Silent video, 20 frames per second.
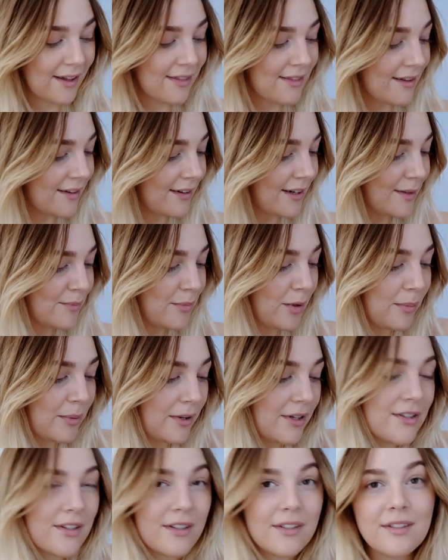I think I'd
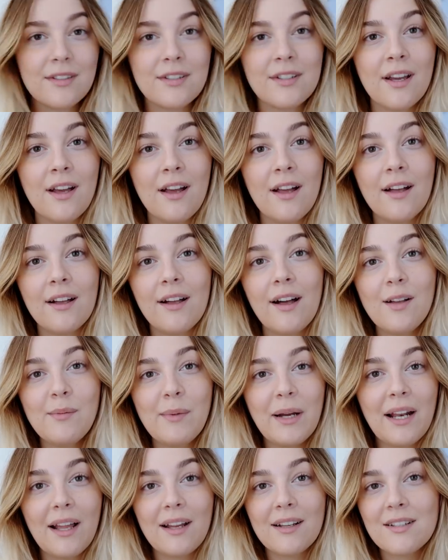probably just curl
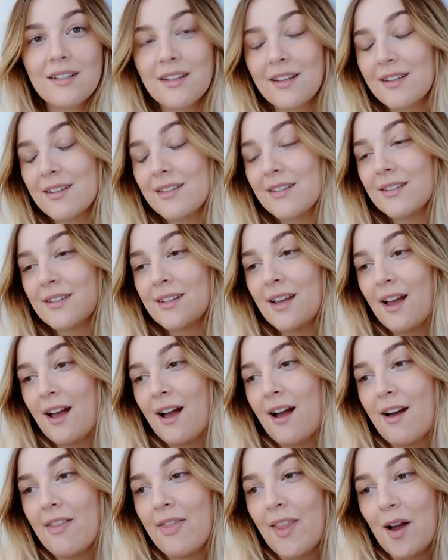my lashes
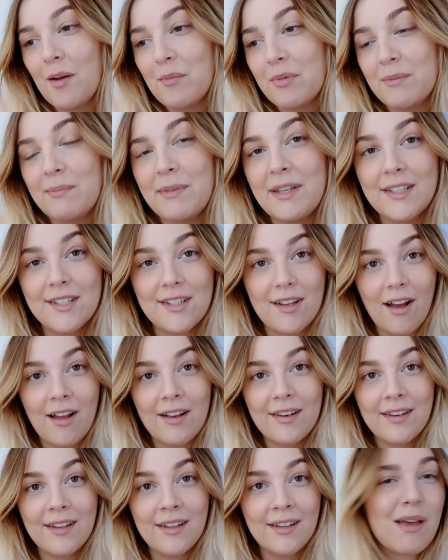and that'd be me
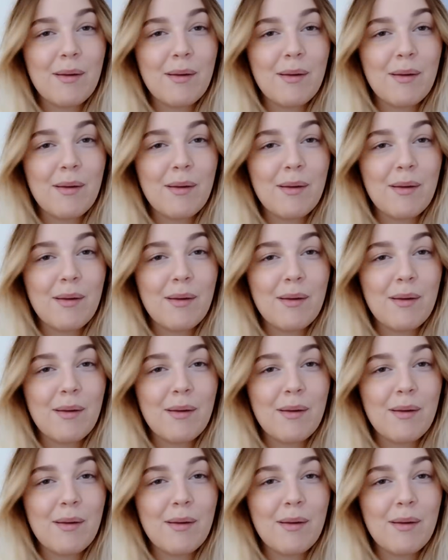done.